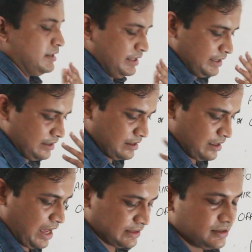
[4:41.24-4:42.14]
the
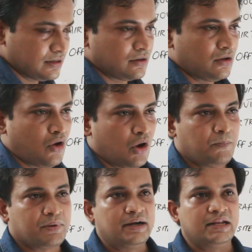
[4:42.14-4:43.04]
other
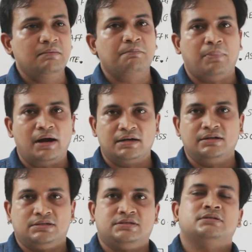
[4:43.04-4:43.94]
operating
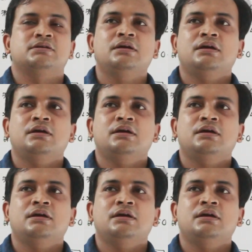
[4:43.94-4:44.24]
partners.